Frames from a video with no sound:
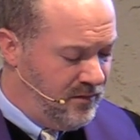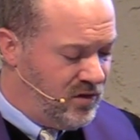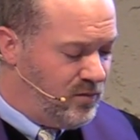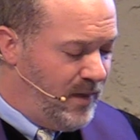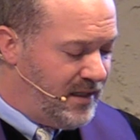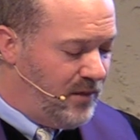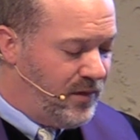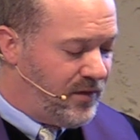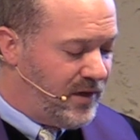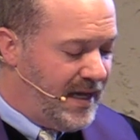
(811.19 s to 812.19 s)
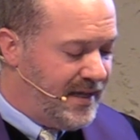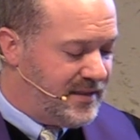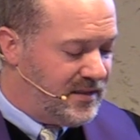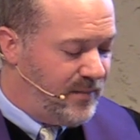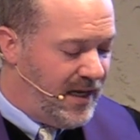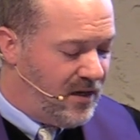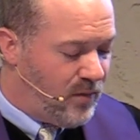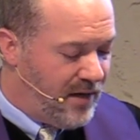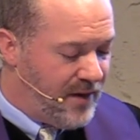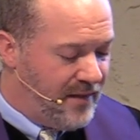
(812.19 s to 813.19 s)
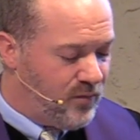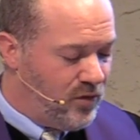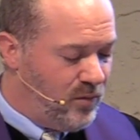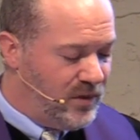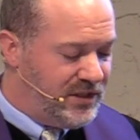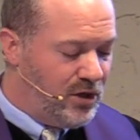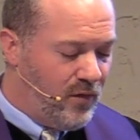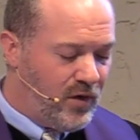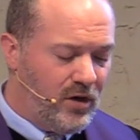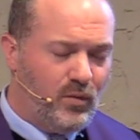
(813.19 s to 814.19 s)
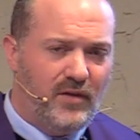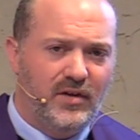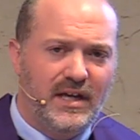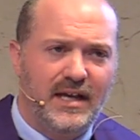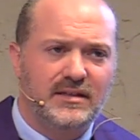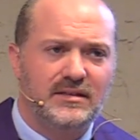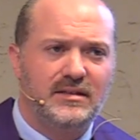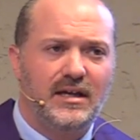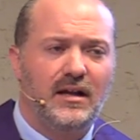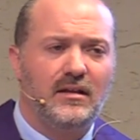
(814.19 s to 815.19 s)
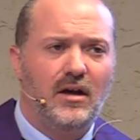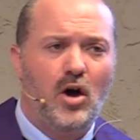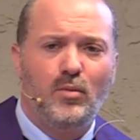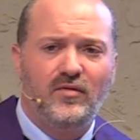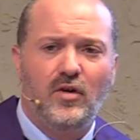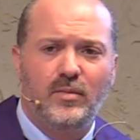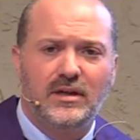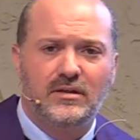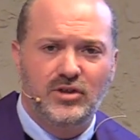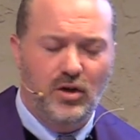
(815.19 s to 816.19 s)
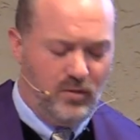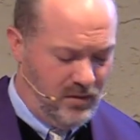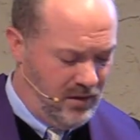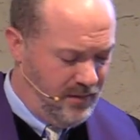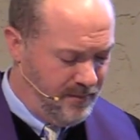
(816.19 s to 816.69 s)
She was mingling with her guests, making her way around the room, when she overheard one of her guests tell a homophobic joke.